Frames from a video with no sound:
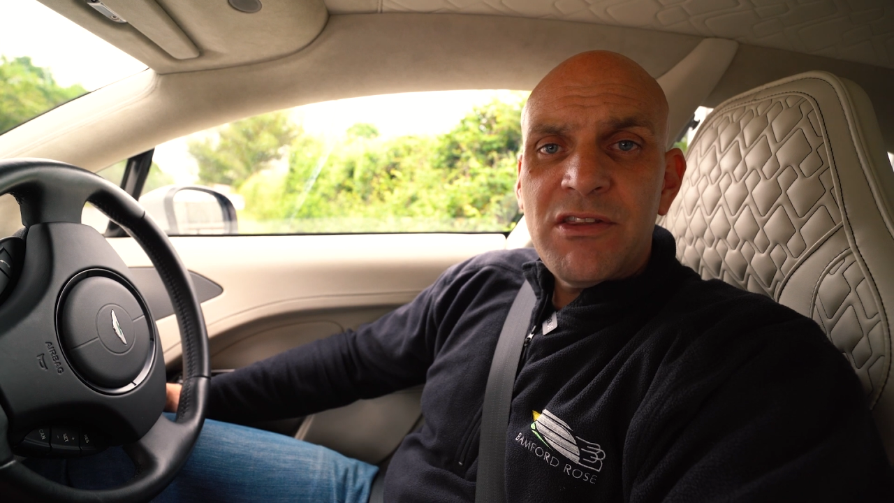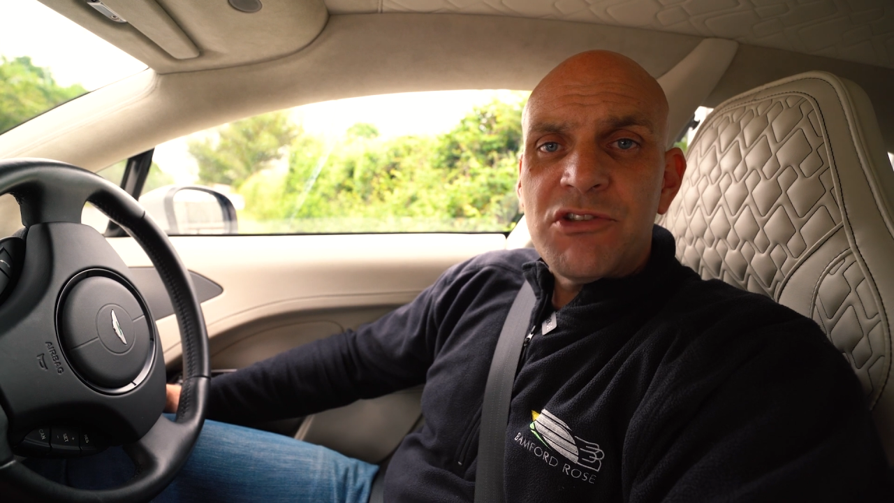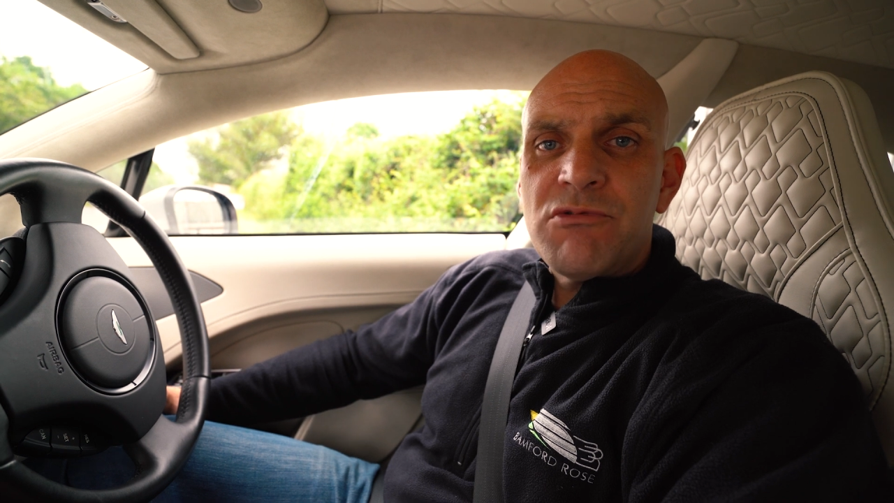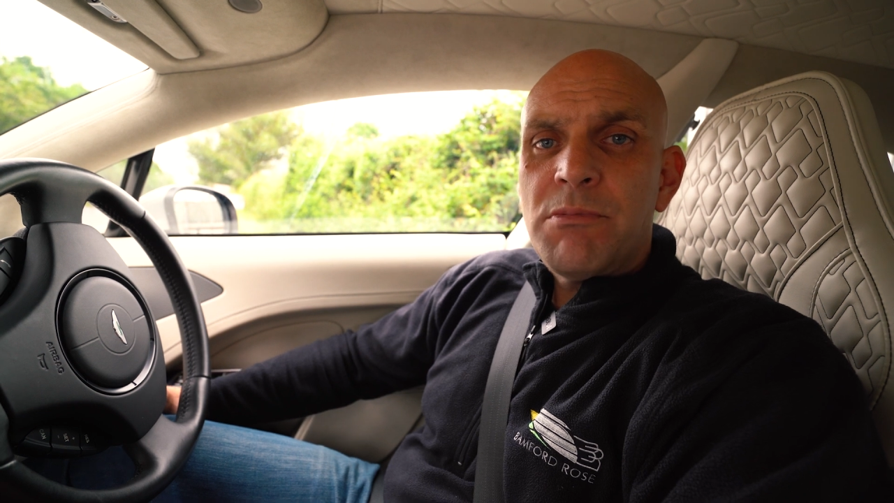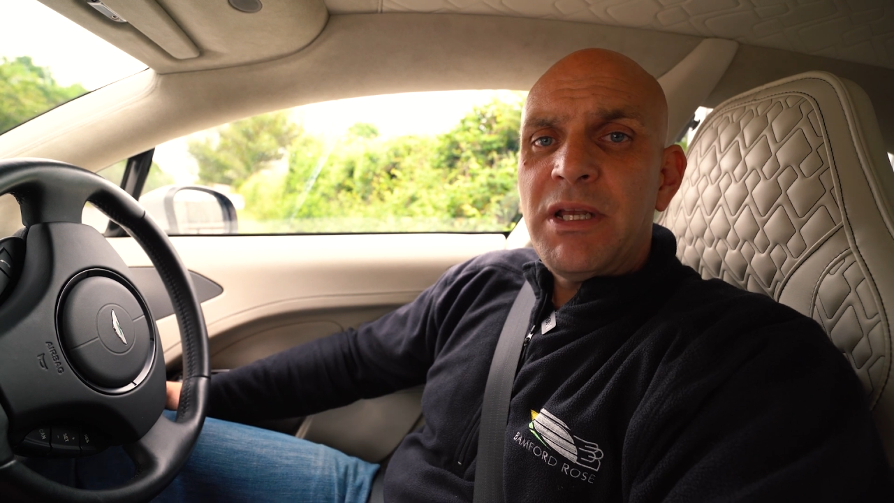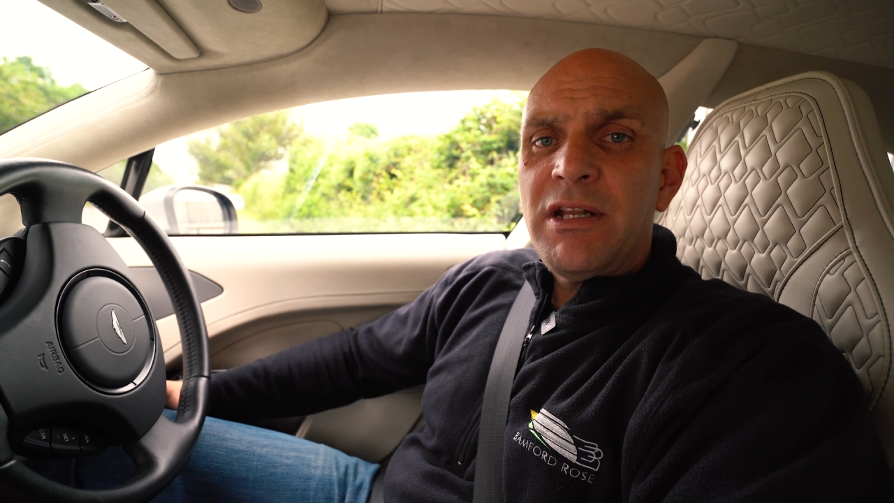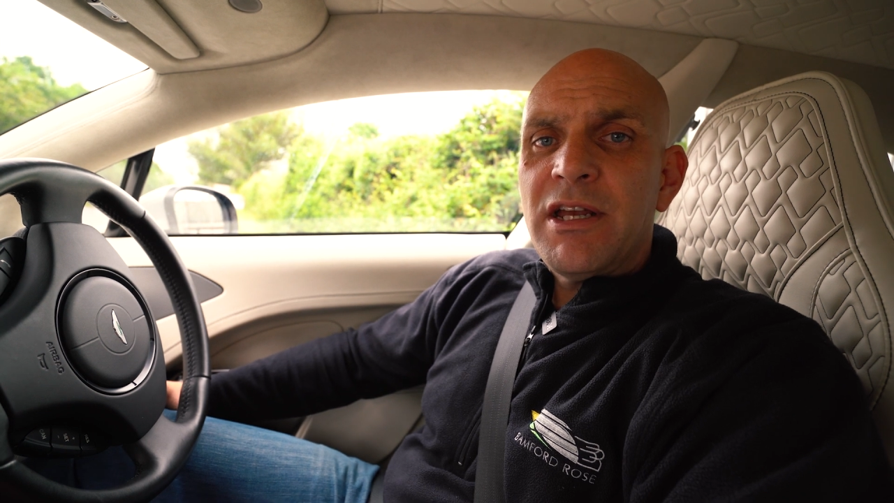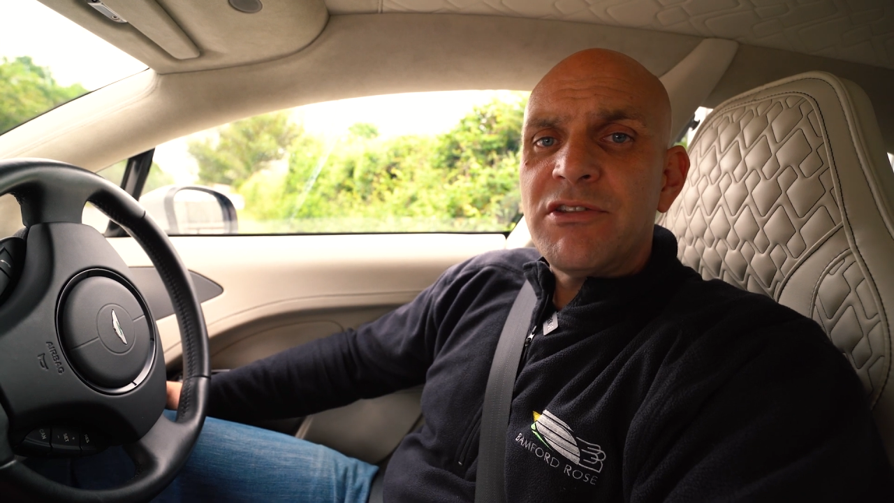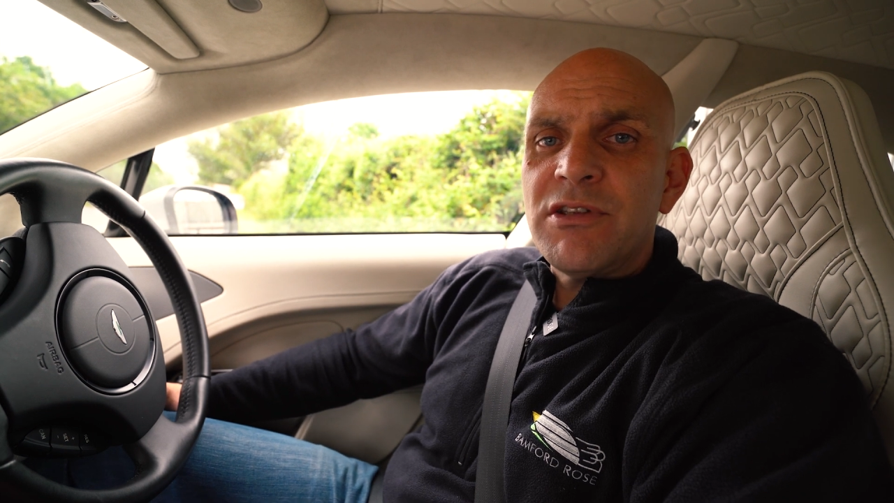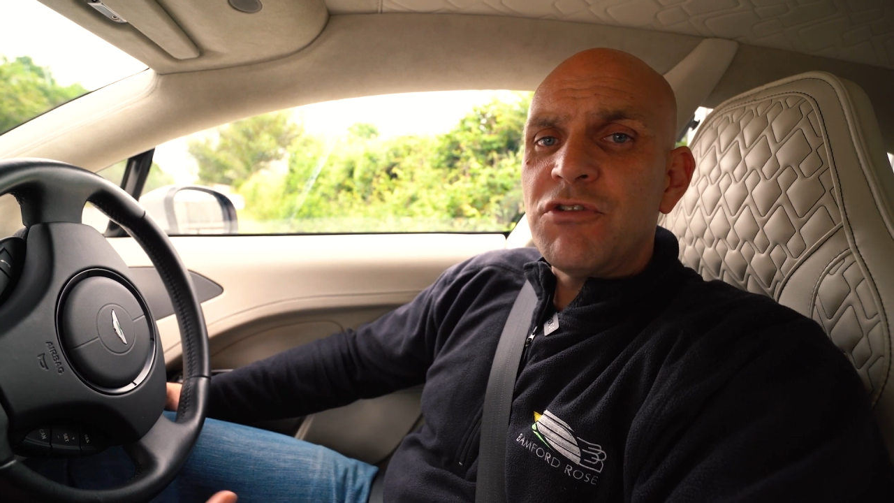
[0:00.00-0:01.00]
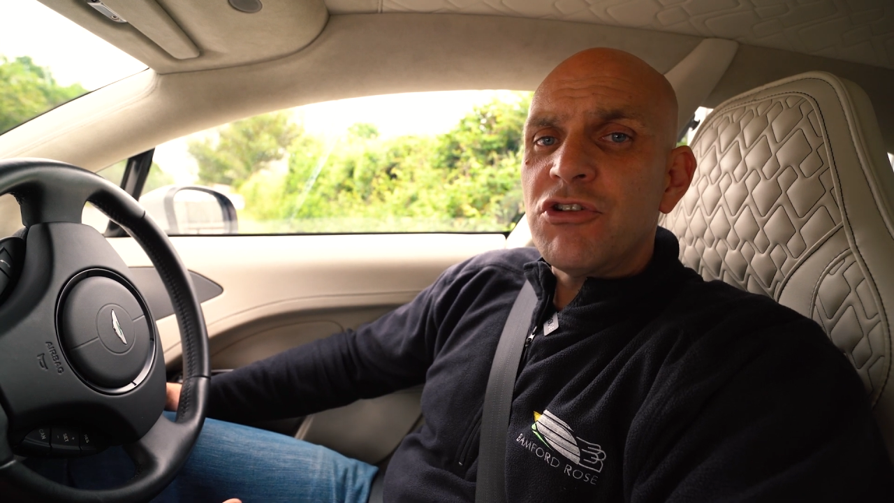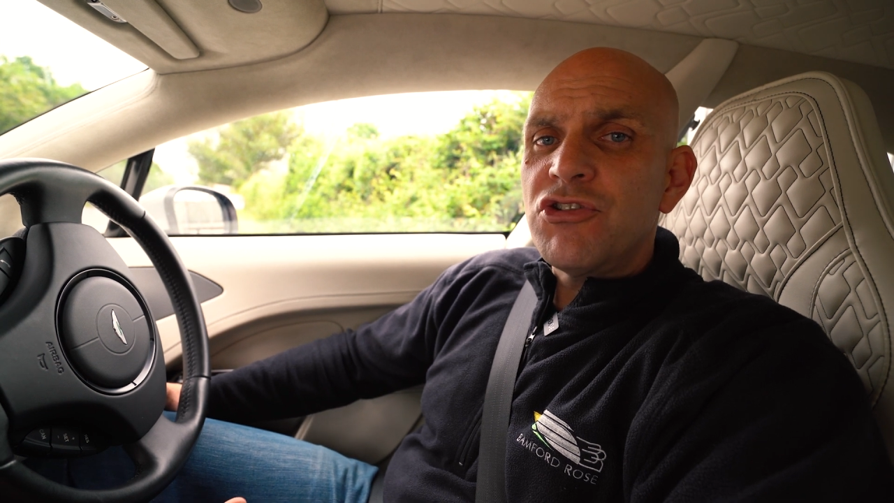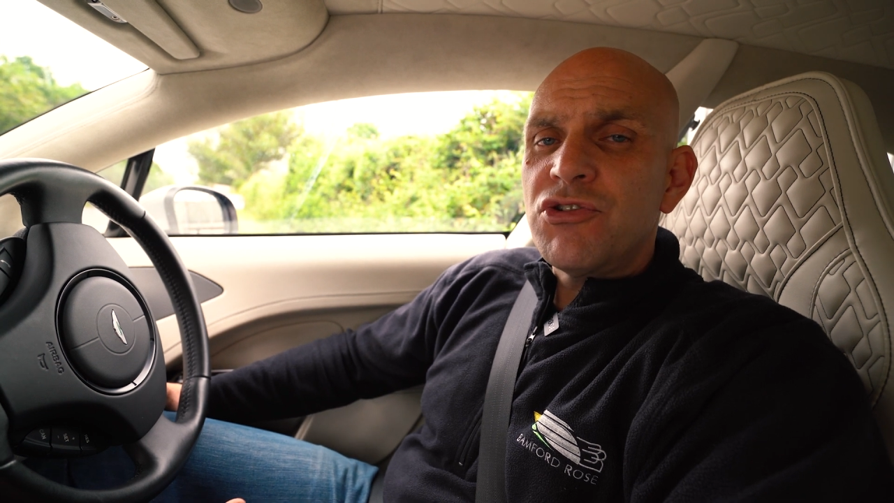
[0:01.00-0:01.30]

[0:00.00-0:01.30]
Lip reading: this Rapide S, I've just